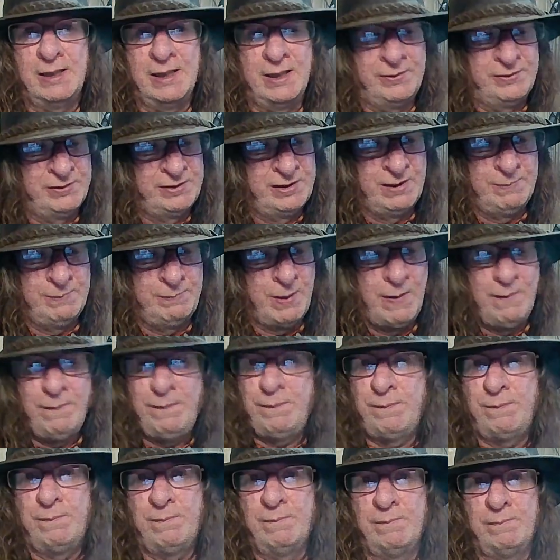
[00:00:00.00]
And they
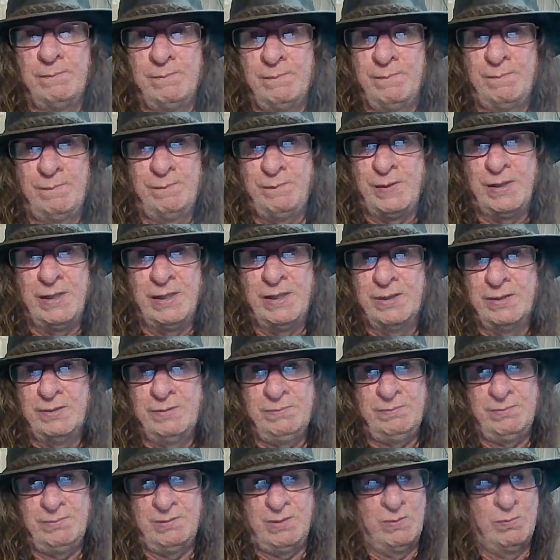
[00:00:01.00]
both
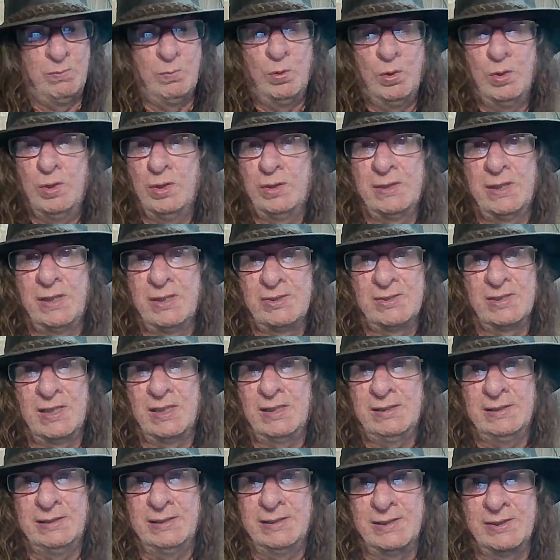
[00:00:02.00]
feel and work
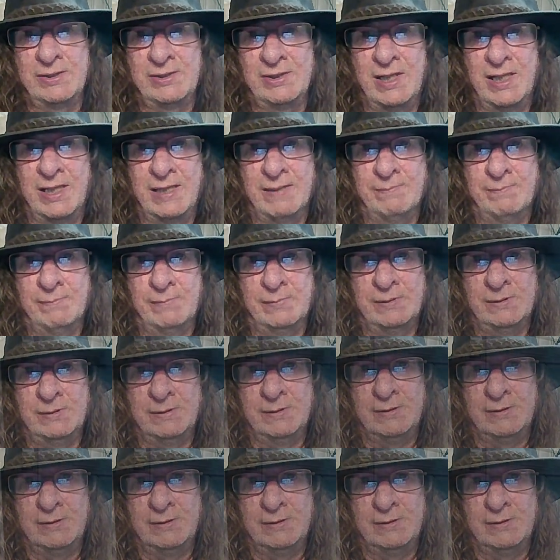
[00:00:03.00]
exactly the same.